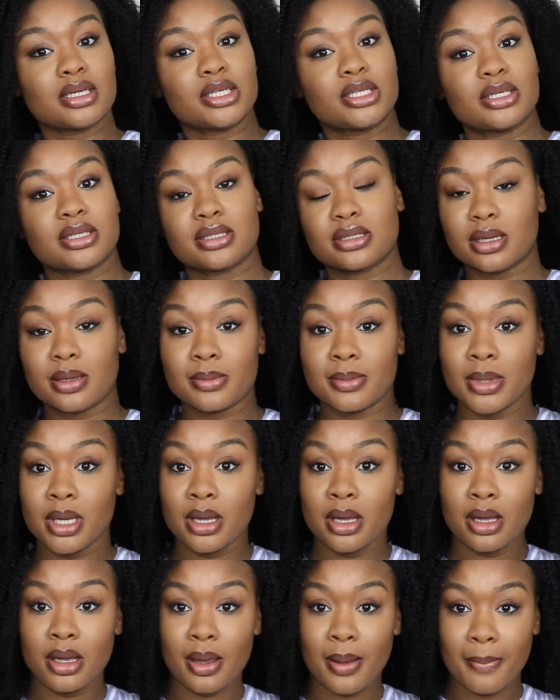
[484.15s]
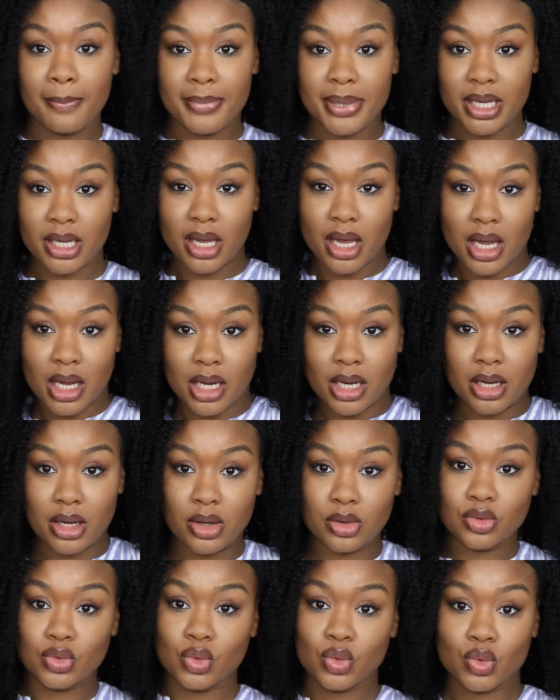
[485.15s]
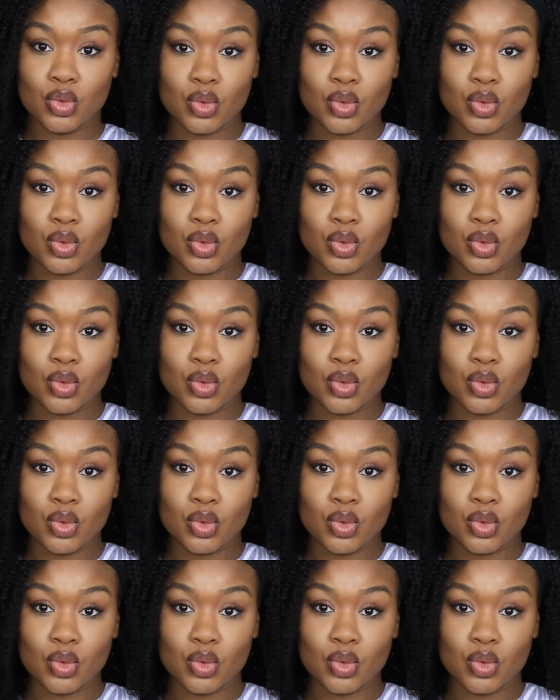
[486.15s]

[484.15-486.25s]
just some big hair.